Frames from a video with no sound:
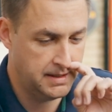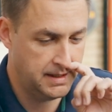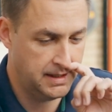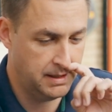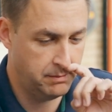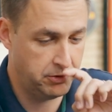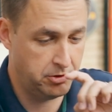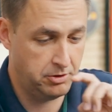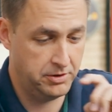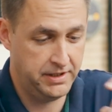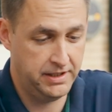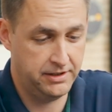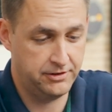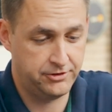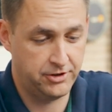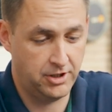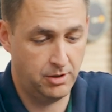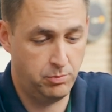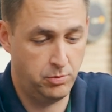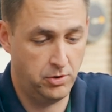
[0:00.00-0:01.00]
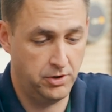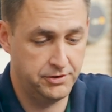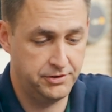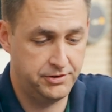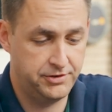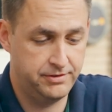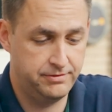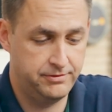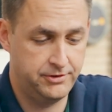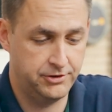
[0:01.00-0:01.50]
But only need to stop
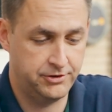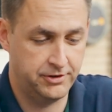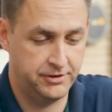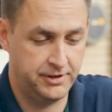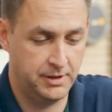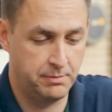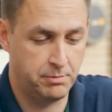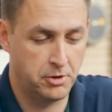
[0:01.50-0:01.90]
once, just as I say,